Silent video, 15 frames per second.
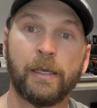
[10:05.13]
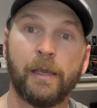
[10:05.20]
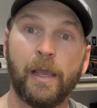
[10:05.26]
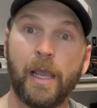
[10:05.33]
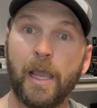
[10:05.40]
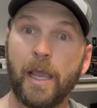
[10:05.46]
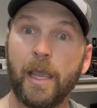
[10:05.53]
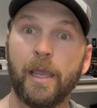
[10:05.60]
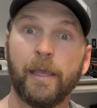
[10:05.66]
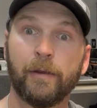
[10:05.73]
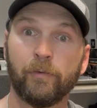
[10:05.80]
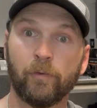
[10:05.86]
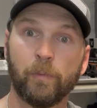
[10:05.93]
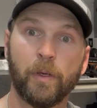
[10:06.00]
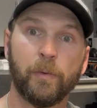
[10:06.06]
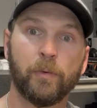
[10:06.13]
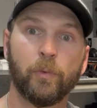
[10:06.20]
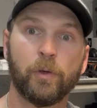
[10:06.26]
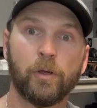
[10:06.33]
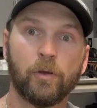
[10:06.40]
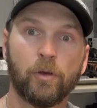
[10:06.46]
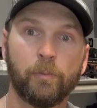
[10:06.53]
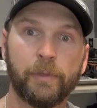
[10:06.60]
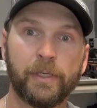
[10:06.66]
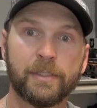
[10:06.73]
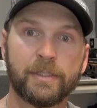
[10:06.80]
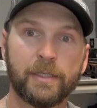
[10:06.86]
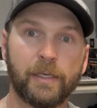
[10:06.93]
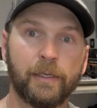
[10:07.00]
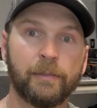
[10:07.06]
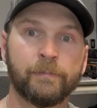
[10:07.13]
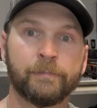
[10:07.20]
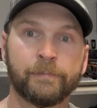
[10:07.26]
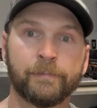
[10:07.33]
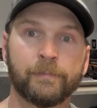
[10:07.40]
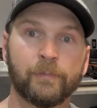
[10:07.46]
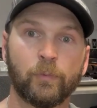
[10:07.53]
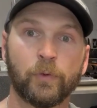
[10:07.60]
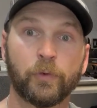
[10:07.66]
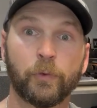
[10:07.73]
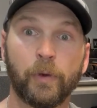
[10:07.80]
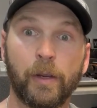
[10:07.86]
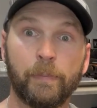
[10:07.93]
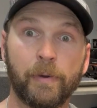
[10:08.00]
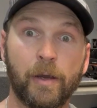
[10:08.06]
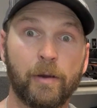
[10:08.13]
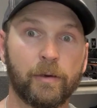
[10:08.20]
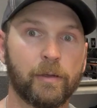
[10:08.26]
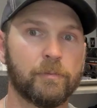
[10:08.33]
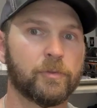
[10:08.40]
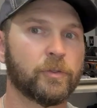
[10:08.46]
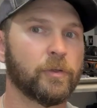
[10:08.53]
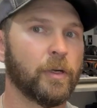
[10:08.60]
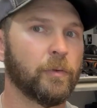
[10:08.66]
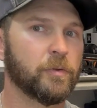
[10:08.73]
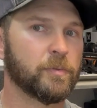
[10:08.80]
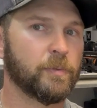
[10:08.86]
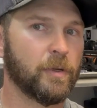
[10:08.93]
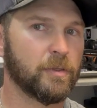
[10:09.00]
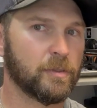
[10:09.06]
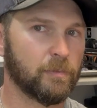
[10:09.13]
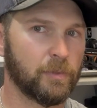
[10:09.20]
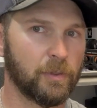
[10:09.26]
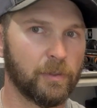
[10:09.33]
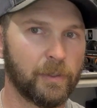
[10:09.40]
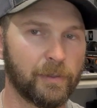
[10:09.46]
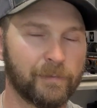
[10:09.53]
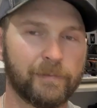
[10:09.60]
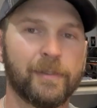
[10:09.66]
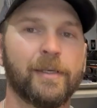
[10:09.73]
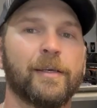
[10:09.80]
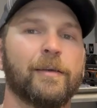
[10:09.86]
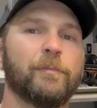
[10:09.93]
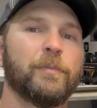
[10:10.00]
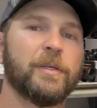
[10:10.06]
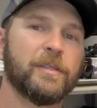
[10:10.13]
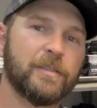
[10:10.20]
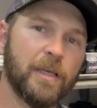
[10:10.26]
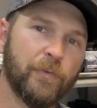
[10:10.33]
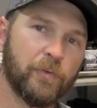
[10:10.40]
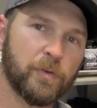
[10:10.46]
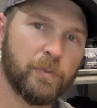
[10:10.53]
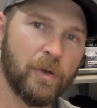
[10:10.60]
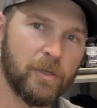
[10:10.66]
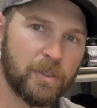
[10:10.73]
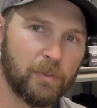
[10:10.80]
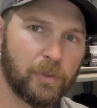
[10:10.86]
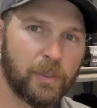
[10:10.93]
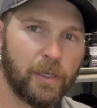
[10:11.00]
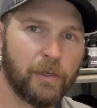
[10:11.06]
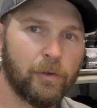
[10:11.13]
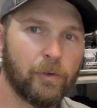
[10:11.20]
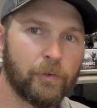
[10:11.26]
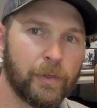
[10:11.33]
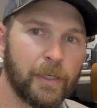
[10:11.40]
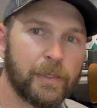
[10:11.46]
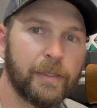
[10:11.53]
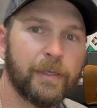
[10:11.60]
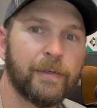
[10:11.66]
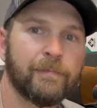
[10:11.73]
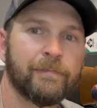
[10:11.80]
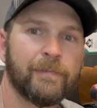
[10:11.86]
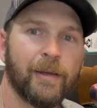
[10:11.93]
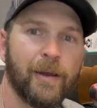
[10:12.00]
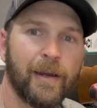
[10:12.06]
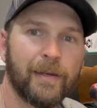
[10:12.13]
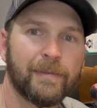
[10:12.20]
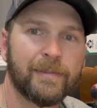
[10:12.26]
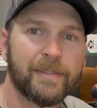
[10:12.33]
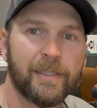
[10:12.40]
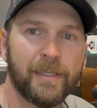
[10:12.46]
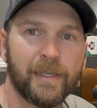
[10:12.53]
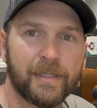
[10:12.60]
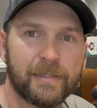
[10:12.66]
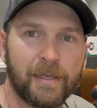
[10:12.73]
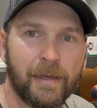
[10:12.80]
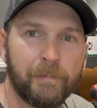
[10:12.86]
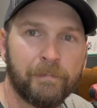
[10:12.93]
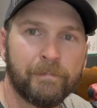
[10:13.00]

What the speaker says: And remember what Uncle Ben said, with great power comes great responsibility. Be a safe, responsible gun owner out there. All right, see you next time.